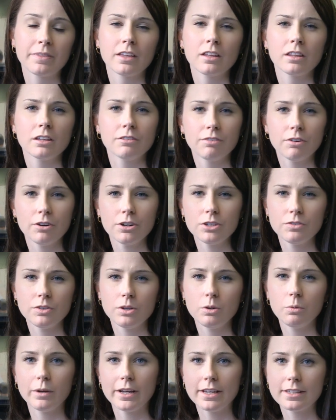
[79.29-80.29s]
The first
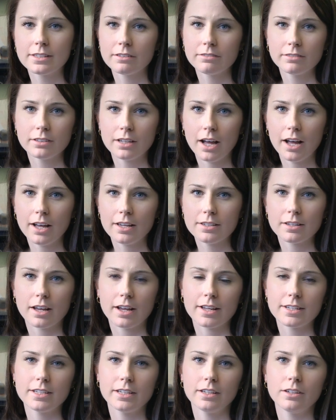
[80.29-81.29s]
few weeks of class,
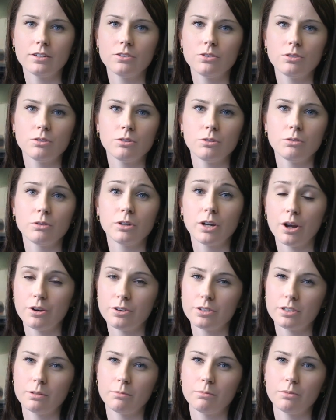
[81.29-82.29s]
I tend to
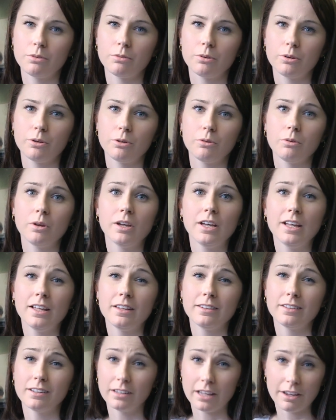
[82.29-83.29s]
coach them through
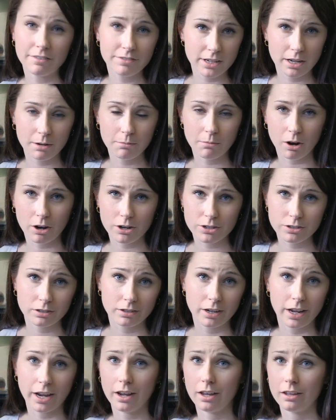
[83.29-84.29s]
the left-hand
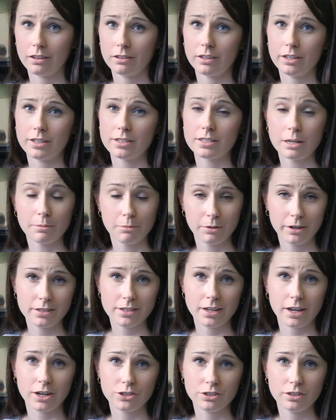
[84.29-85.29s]
margin and the summary
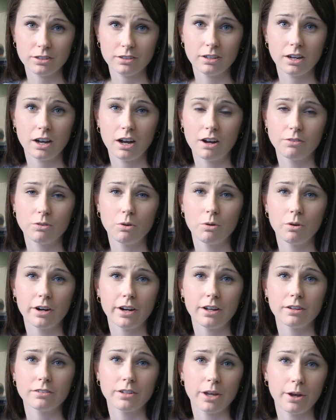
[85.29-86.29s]
section of
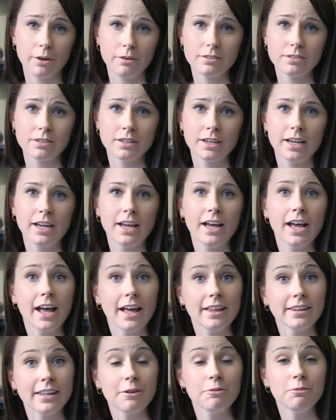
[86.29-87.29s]
Cornell Notes,
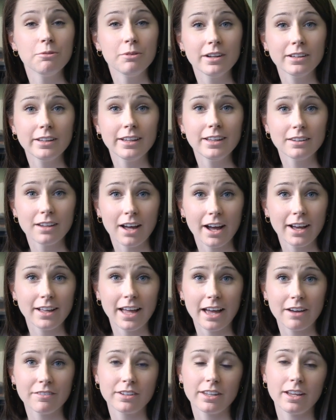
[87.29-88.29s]
and they really like
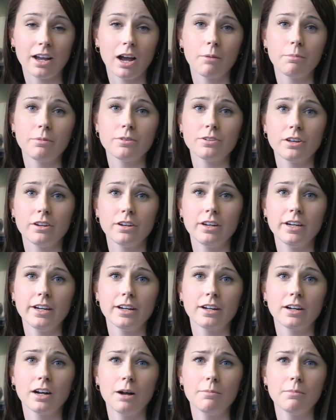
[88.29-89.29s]
having the opportunity
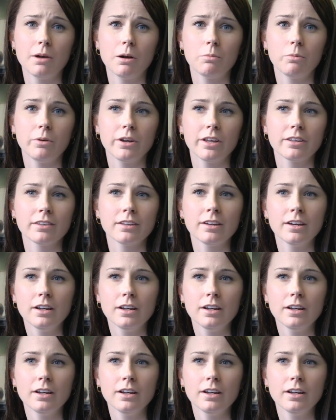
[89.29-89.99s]
to come up with